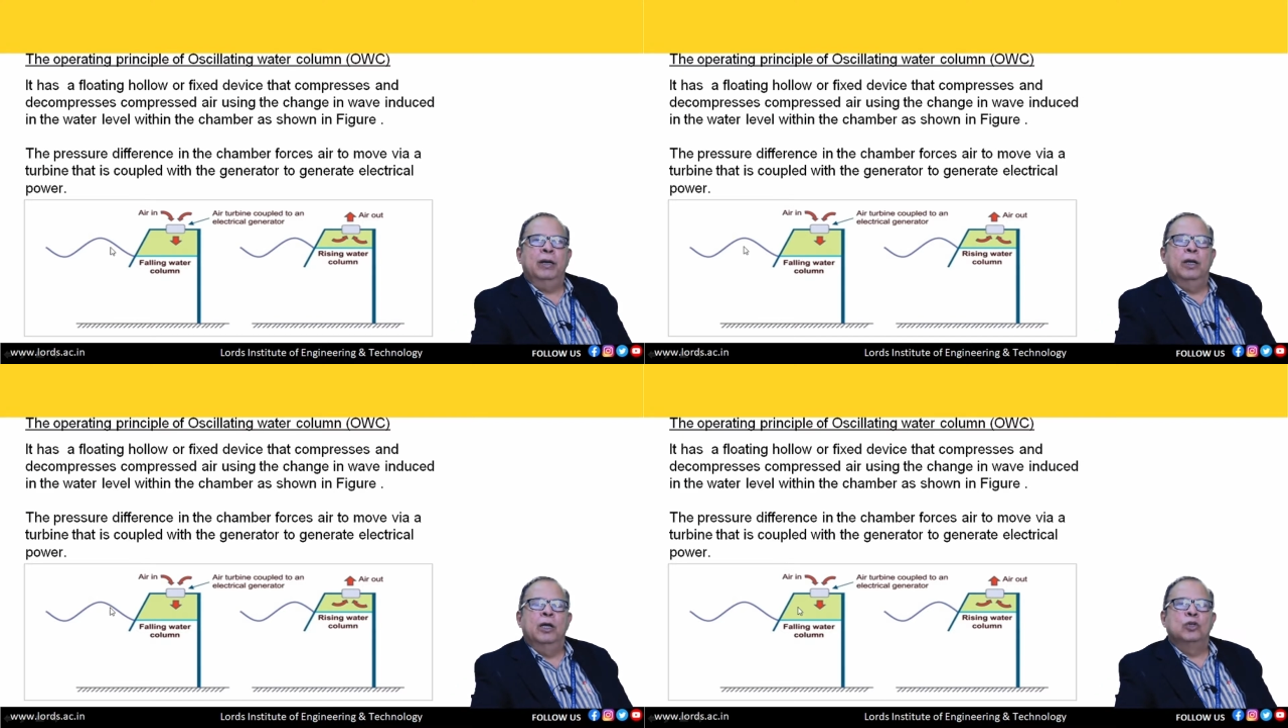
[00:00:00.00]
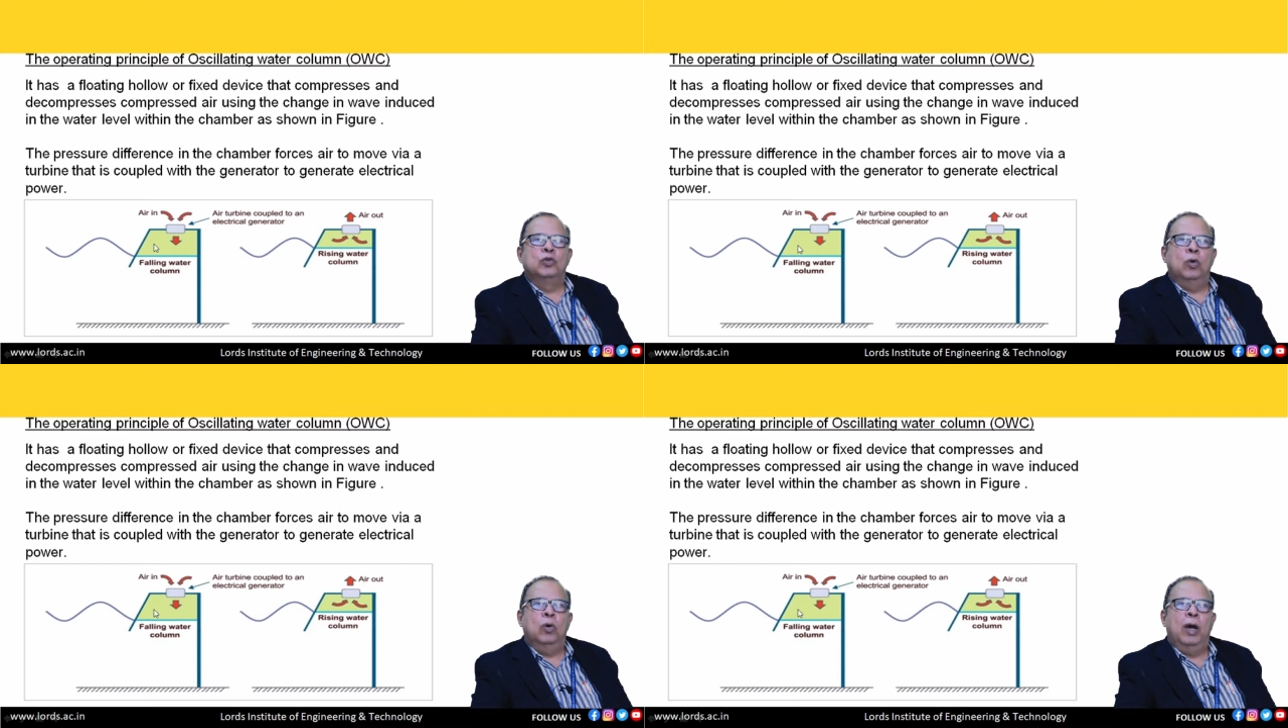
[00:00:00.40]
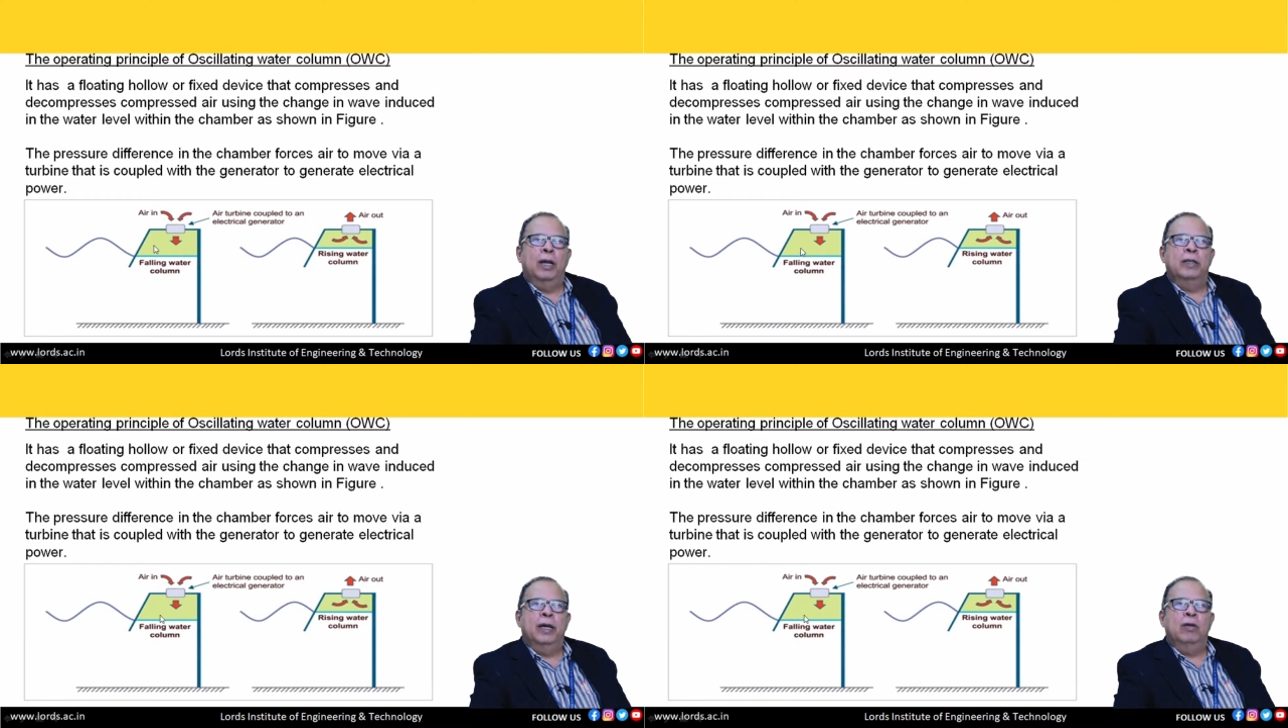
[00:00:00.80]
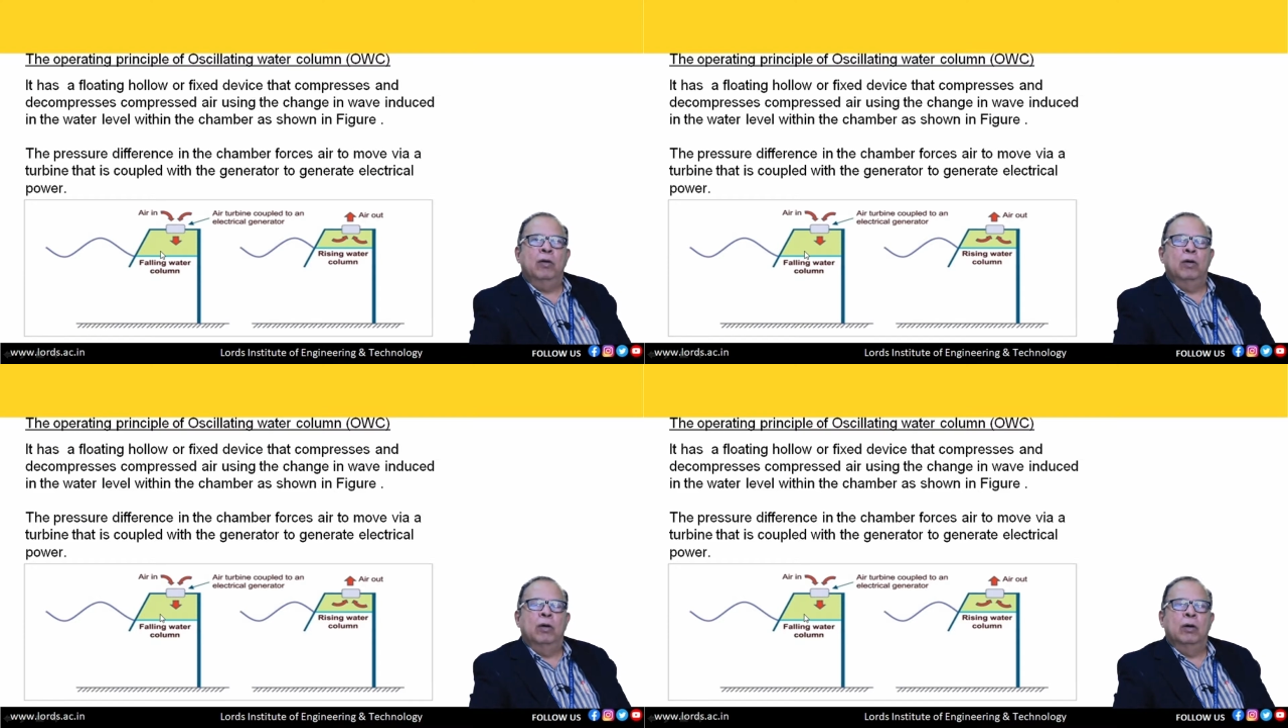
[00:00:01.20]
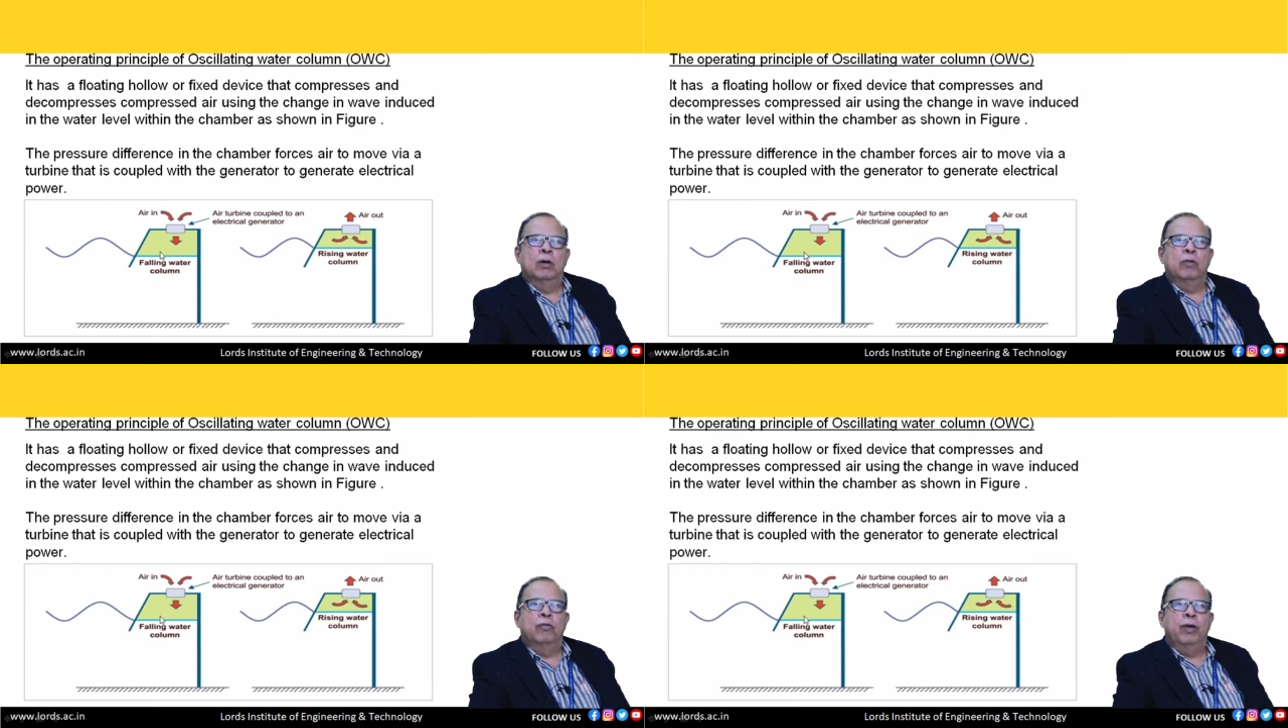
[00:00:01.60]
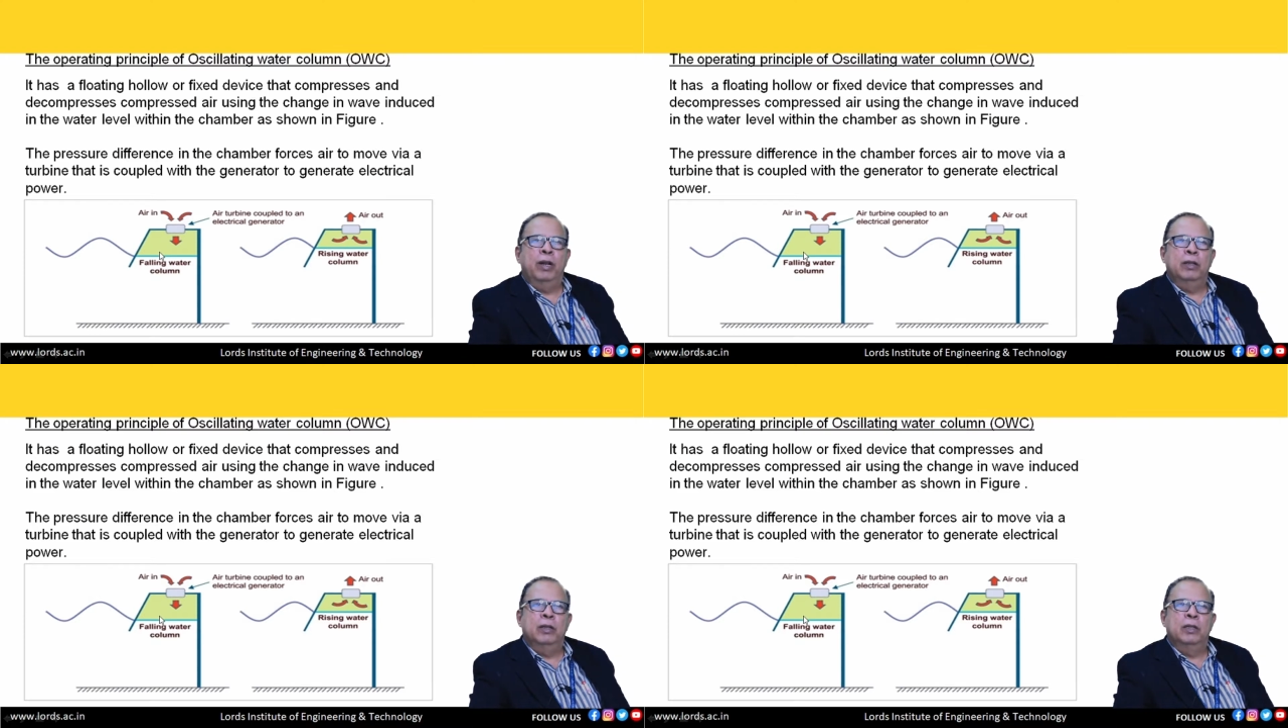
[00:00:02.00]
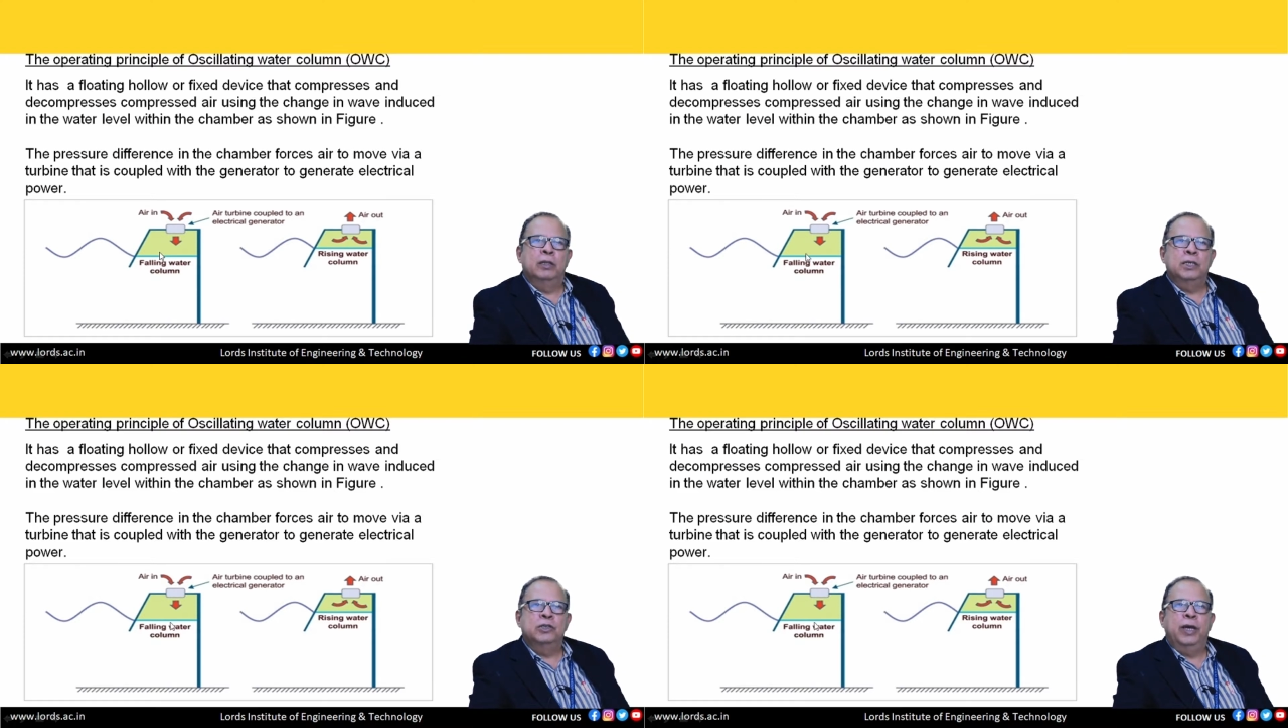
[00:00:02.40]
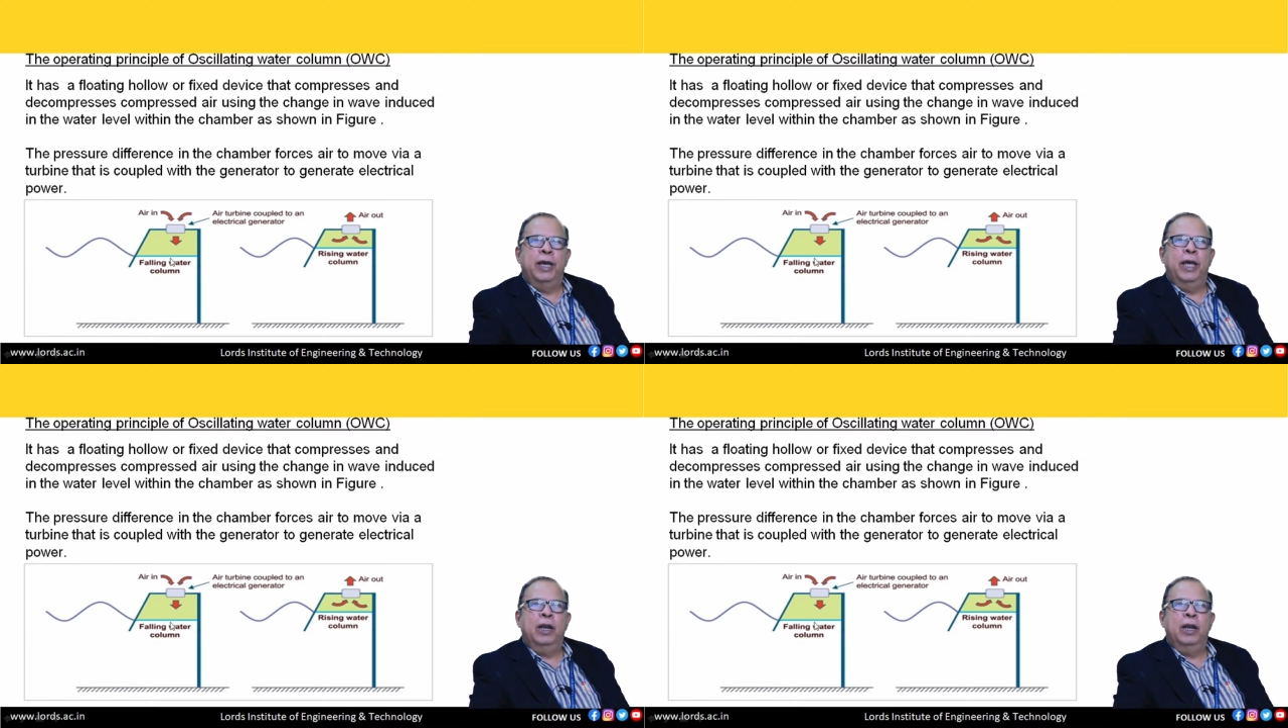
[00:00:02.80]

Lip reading: Right? So, and then when this